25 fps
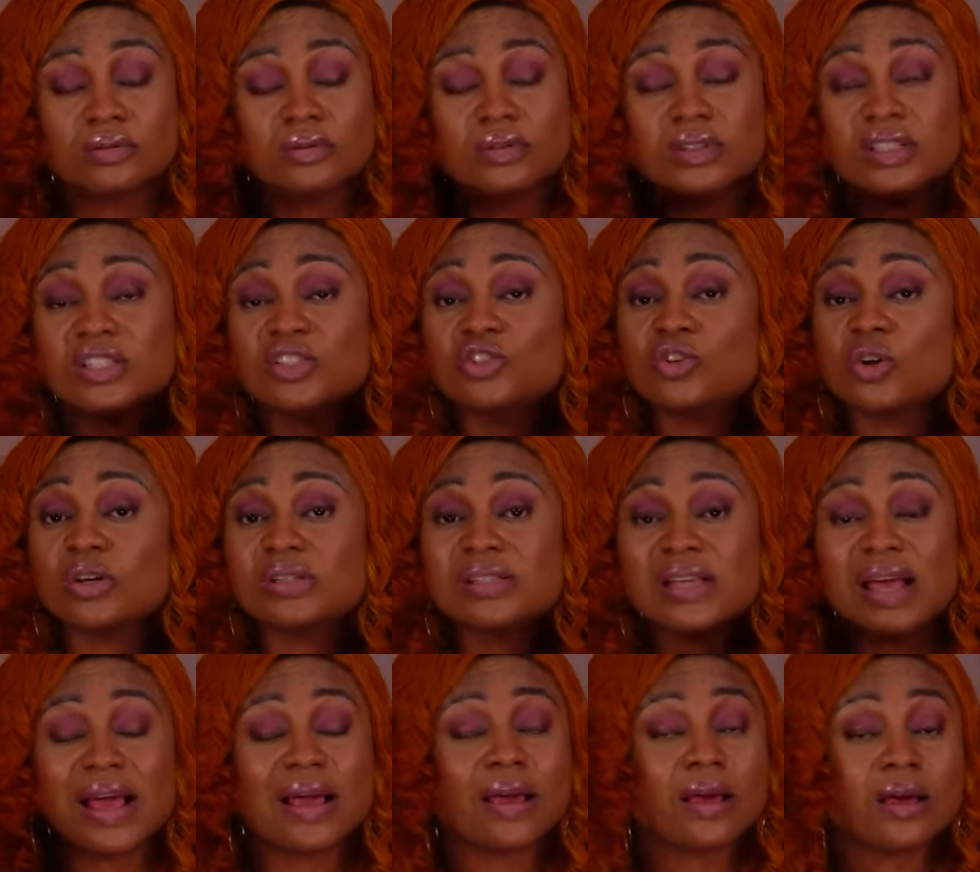It's just
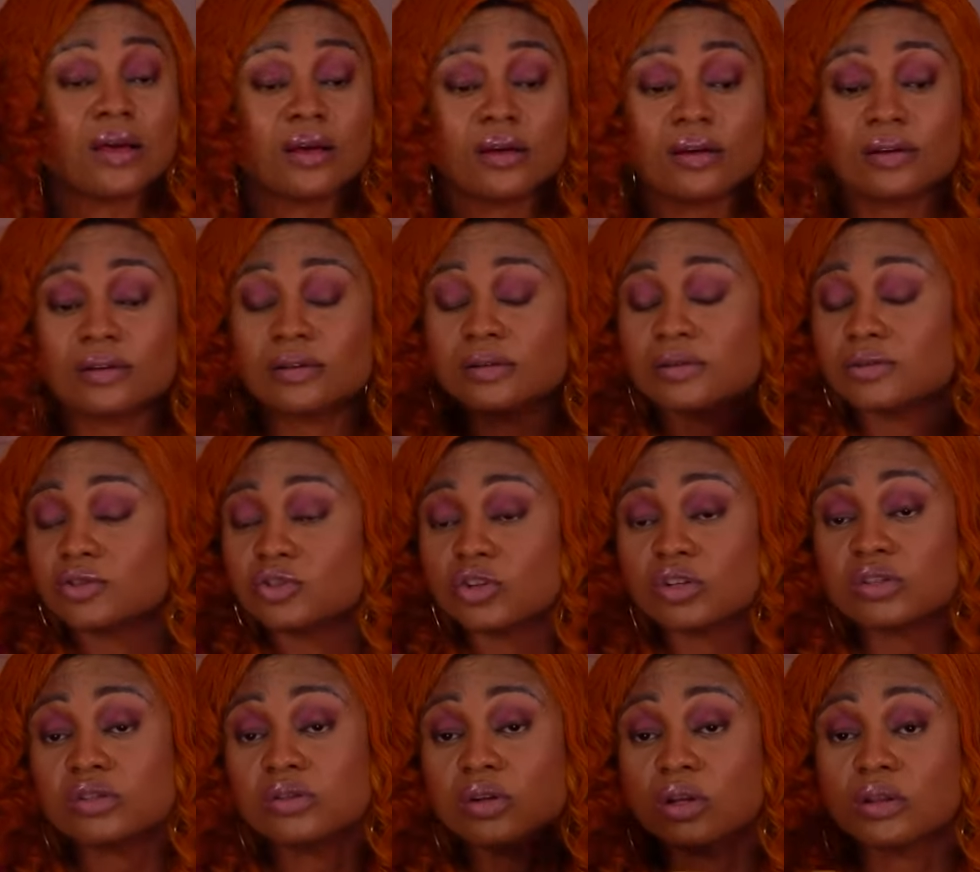air. It's
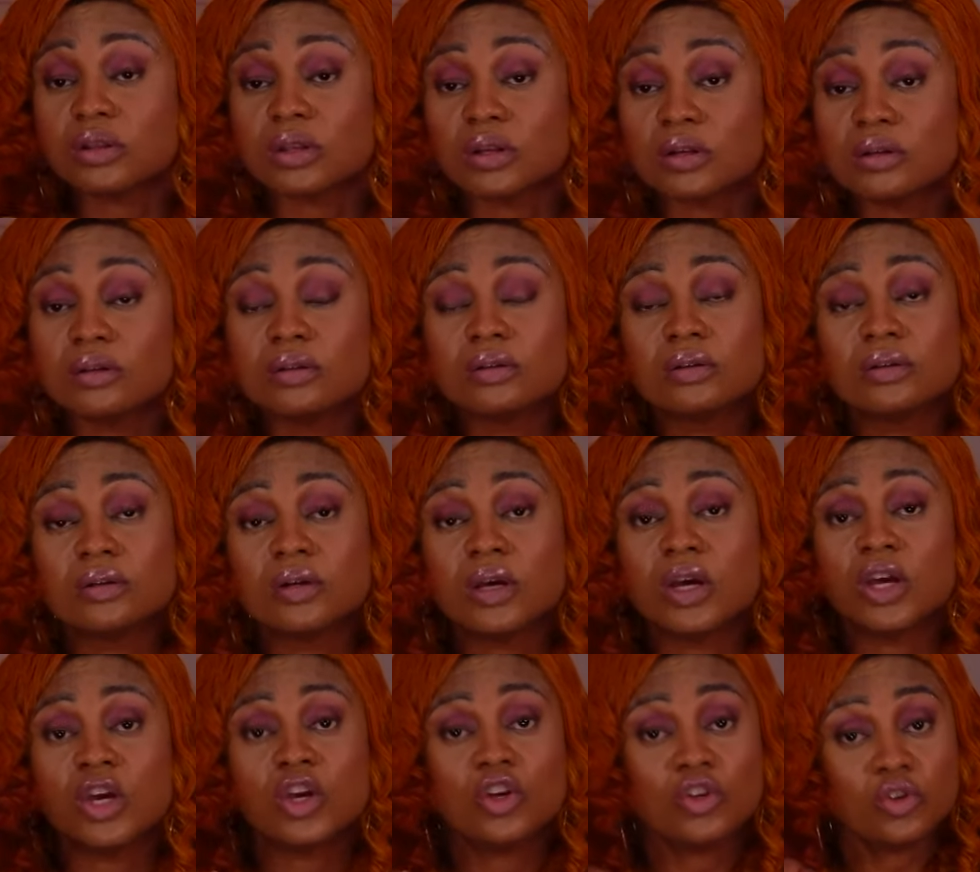just nothing.
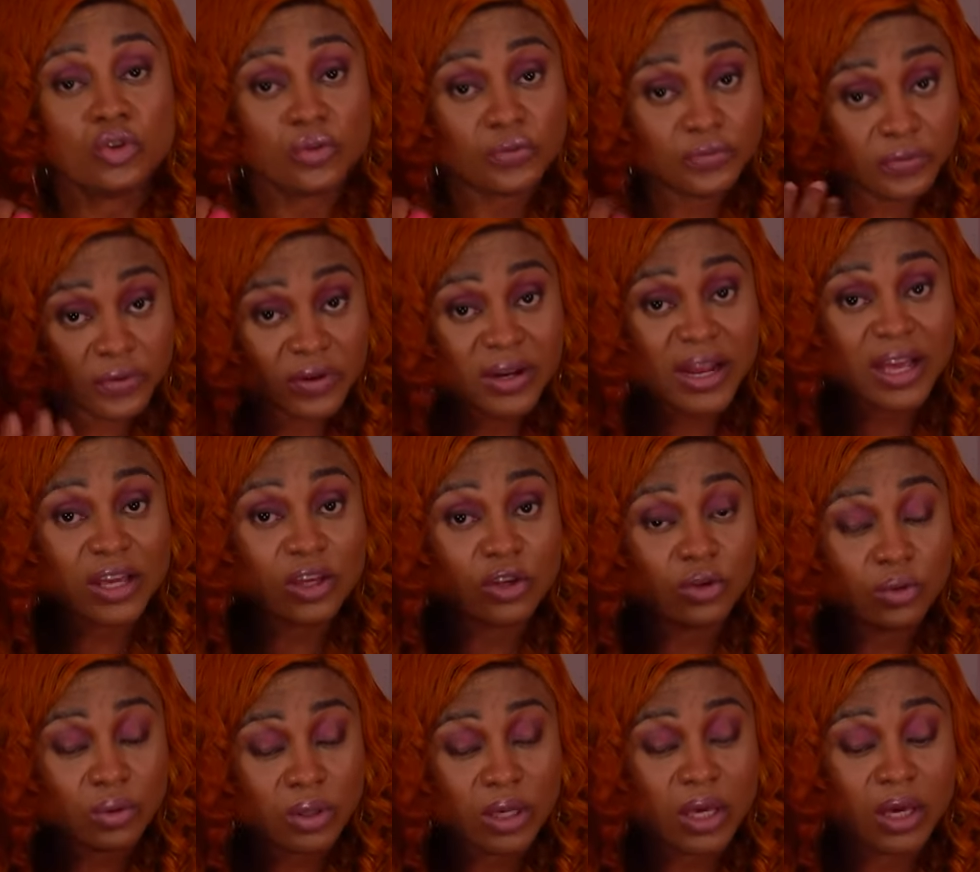You feel like
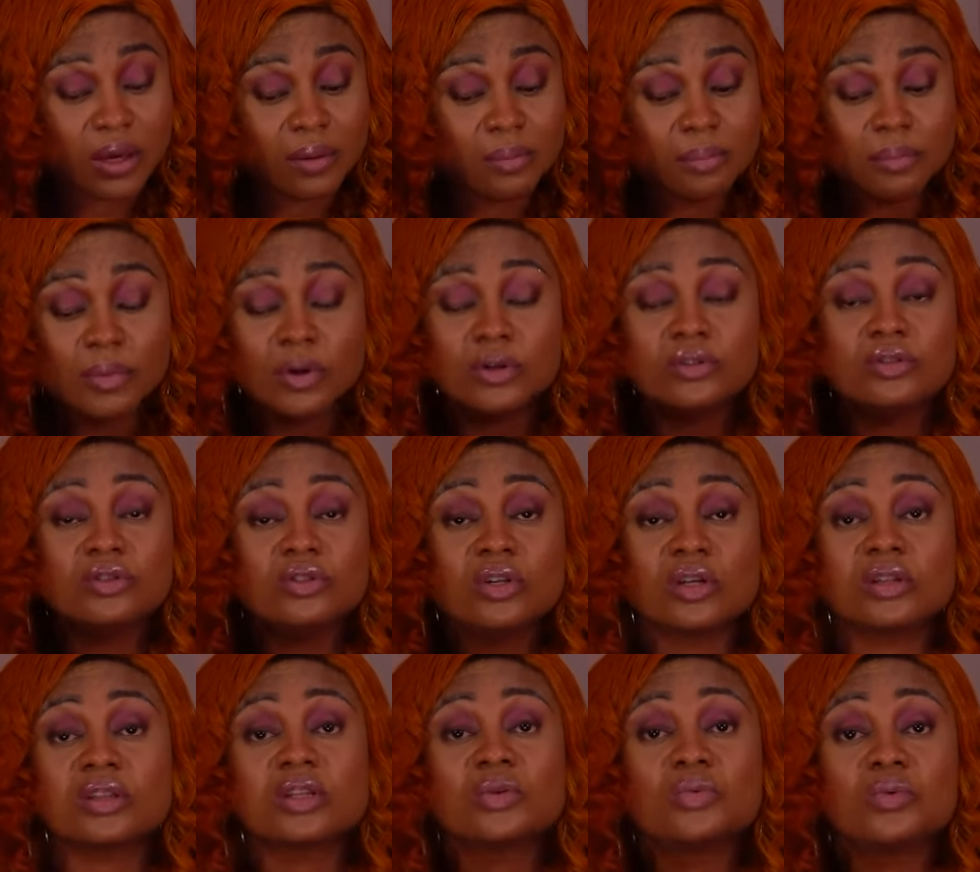you came, but
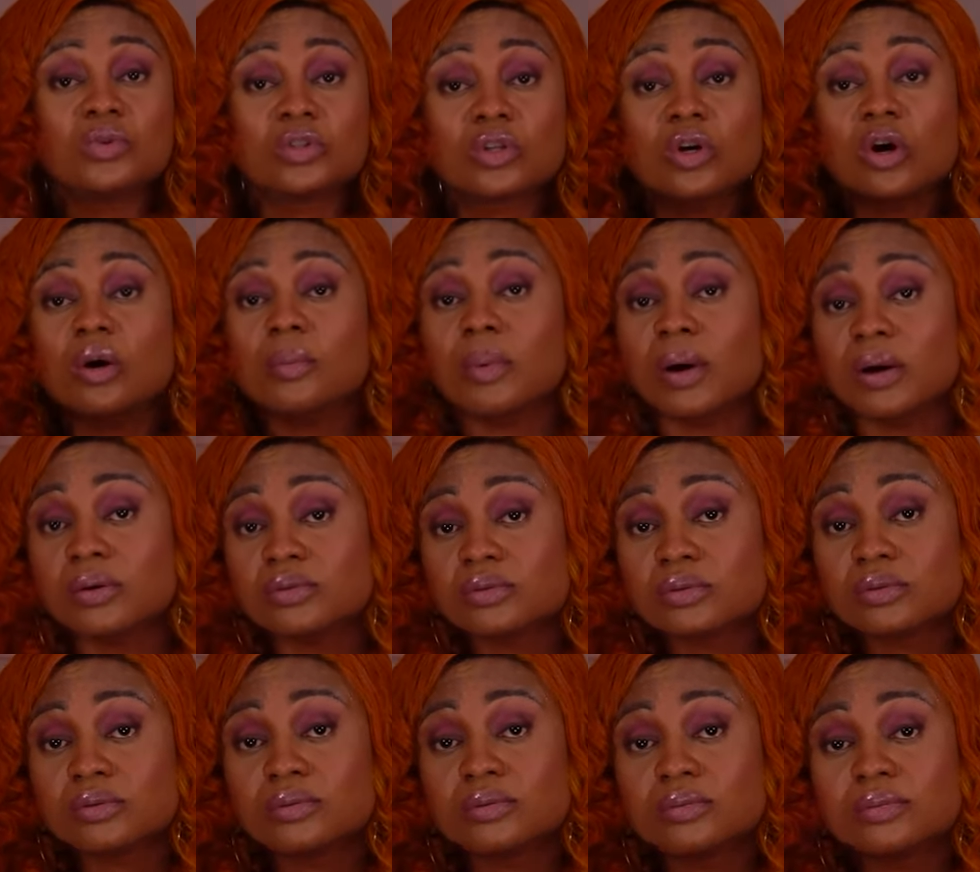nothing would come out.
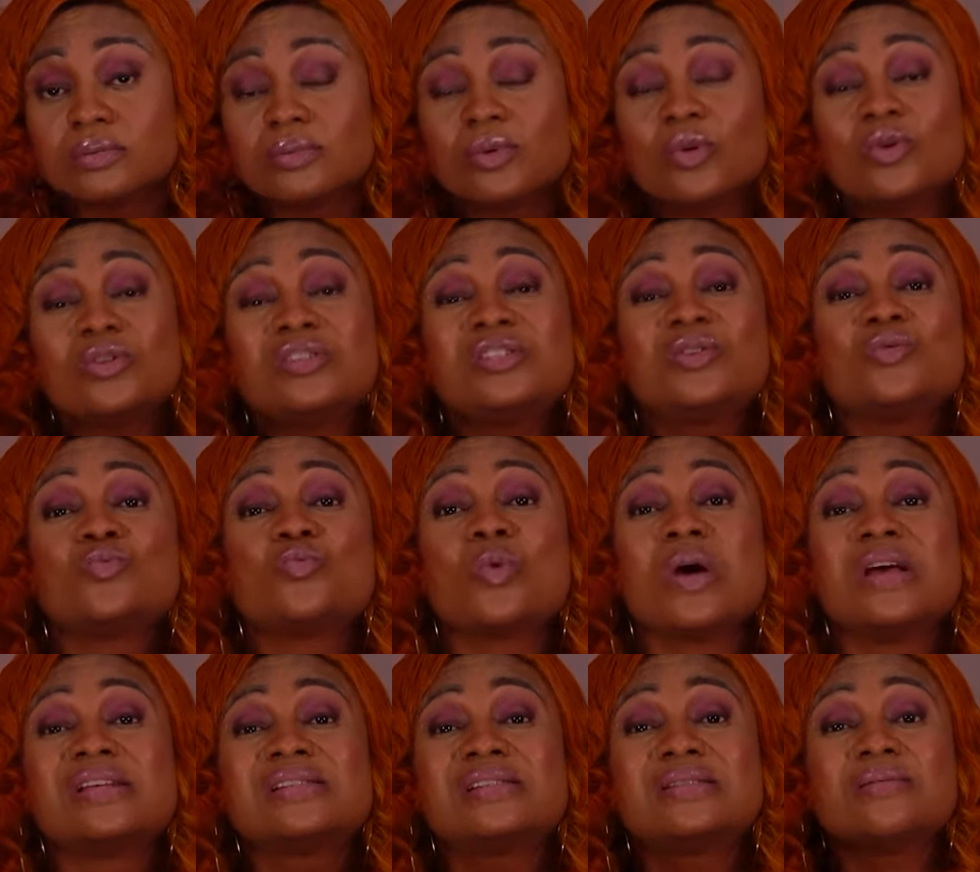But you
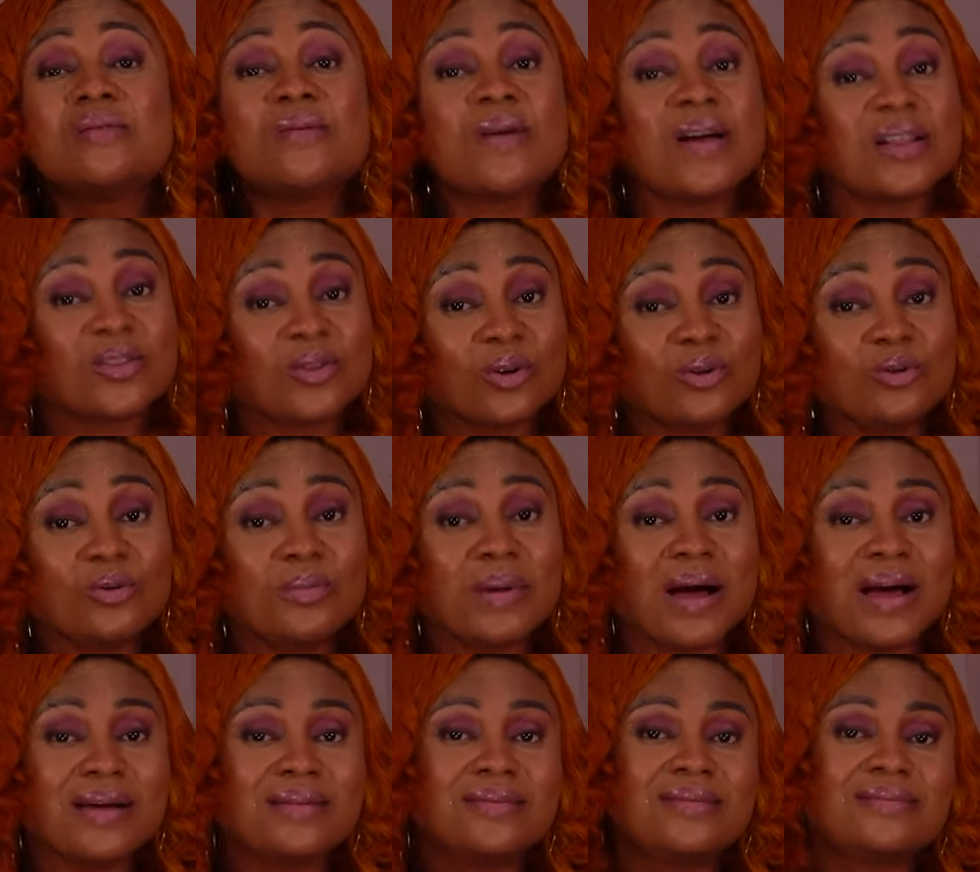waste the weight on the
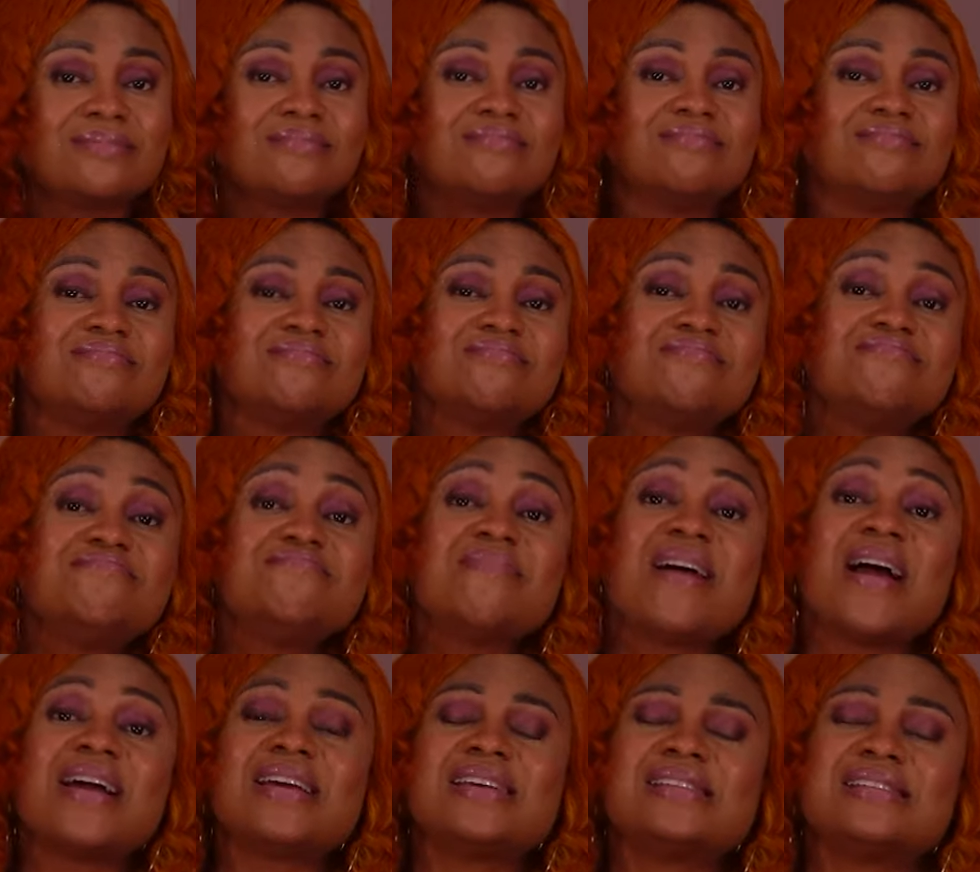bag.
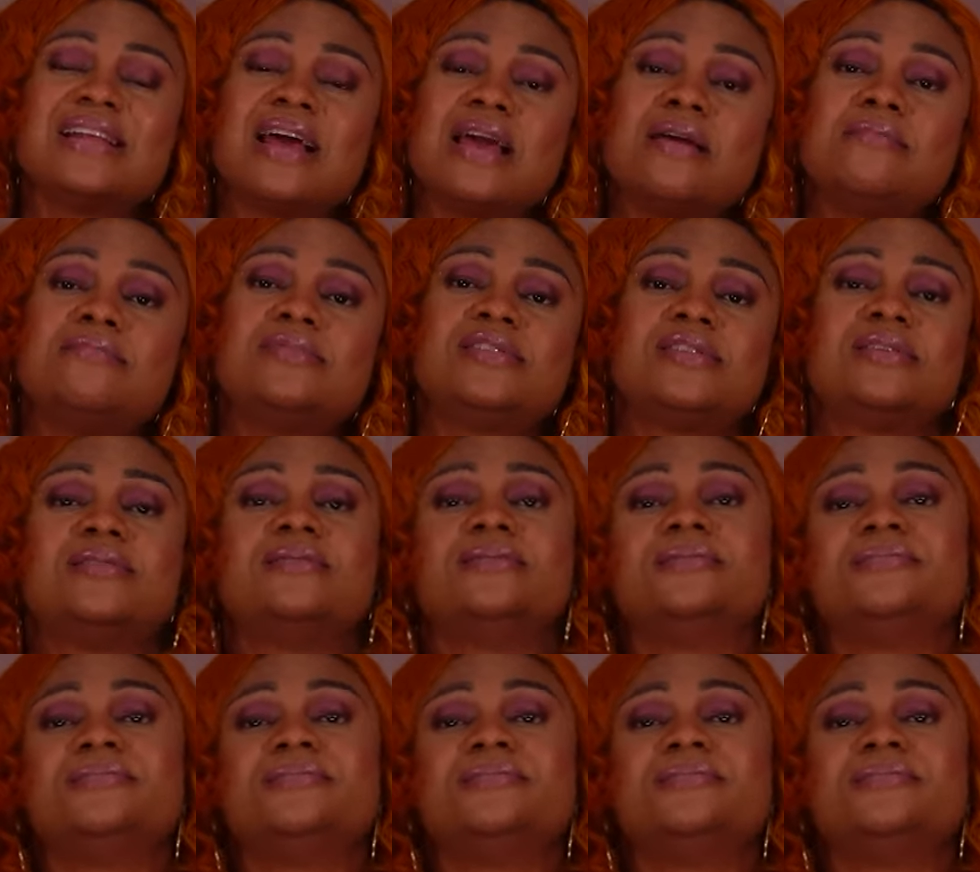Bag is not empty.